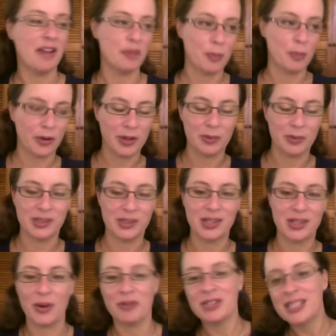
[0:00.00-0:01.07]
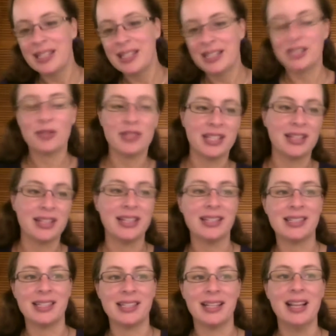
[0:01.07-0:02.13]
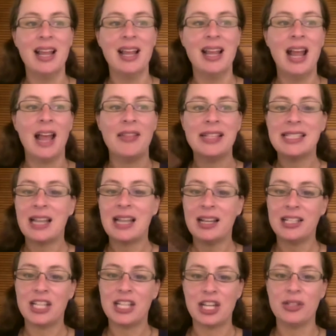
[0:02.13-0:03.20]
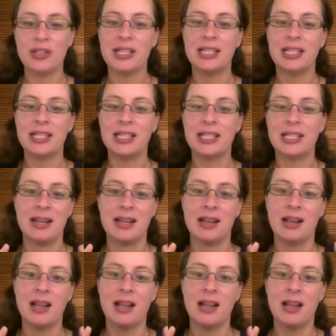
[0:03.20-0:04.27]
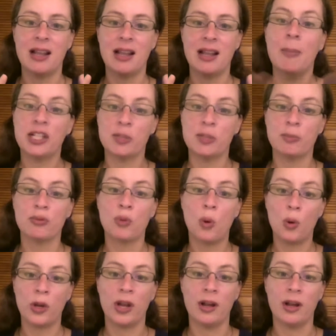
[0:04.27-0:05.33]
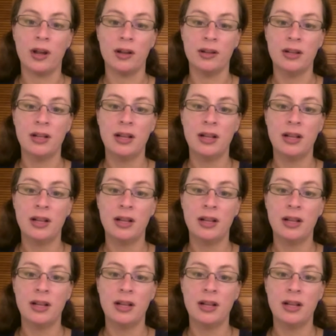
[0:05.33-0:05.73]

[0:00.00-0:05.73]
everybody was going resilience, and they started to use it to mean a much broader